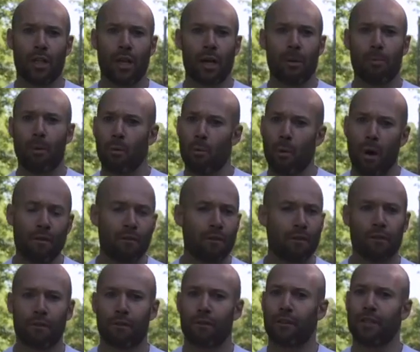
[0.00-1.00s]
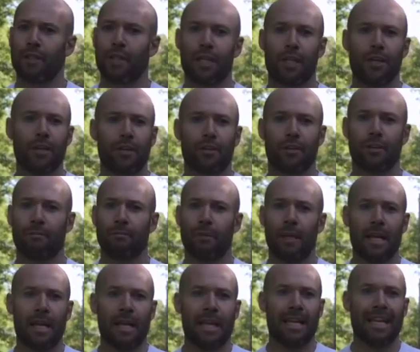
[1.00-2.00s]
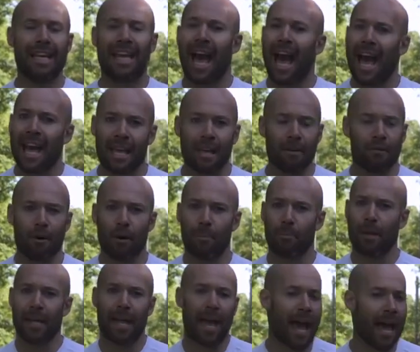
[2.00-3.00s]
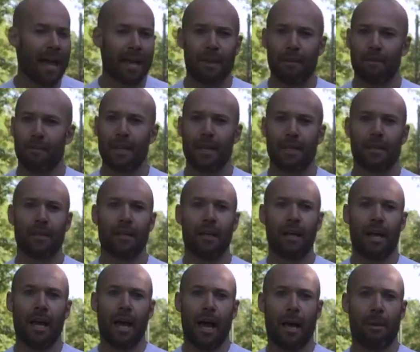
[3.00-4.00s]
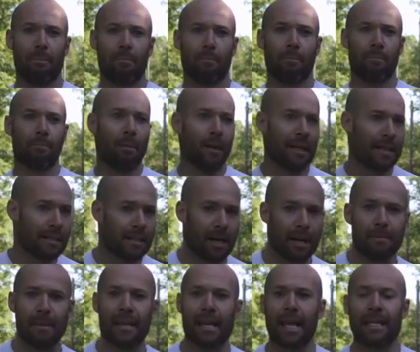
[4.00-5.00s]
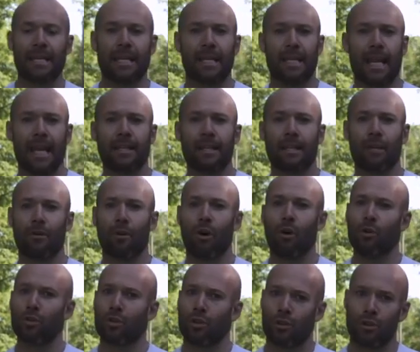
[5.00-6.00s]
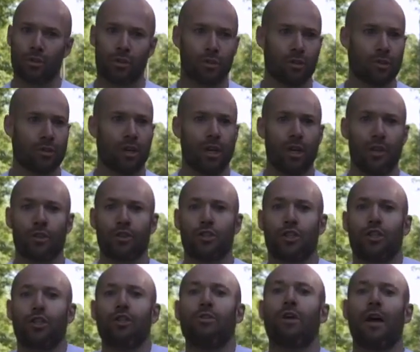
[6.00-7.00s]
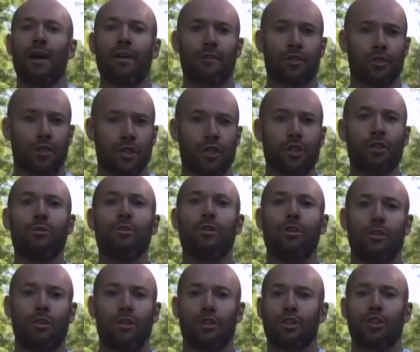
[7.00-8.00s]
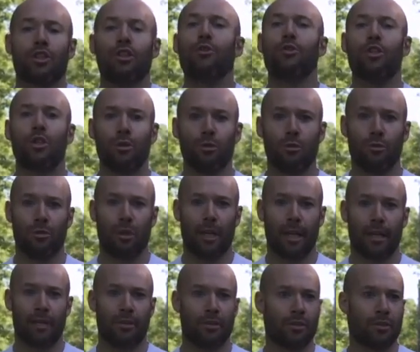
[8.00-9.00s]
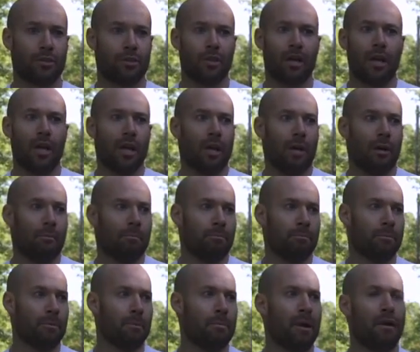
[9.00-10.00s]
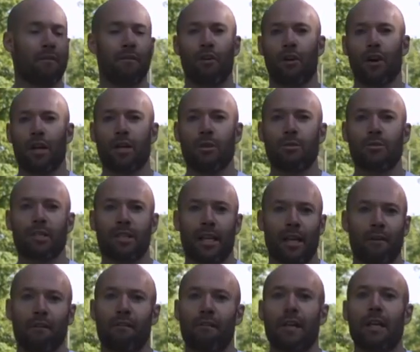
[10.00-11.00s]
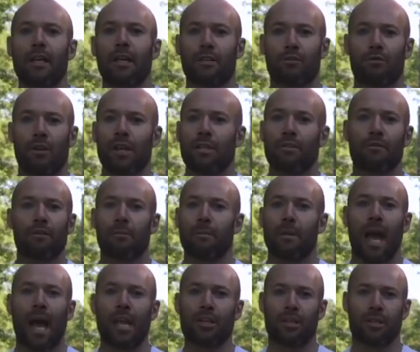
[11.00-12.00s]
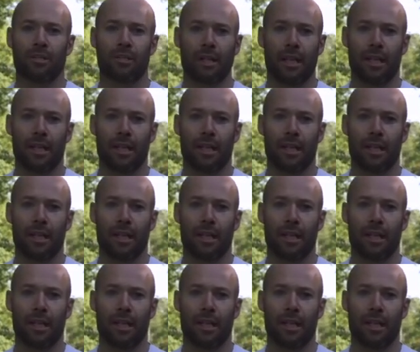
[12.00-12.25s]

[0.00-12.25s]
You got to put one foot in front of the other, and you can't give up, you can't give in. And by the time you get to the end of the road, there's a new life, there's a new you. Like, there's the metaphor I use is like a phoenix rising from the ashes.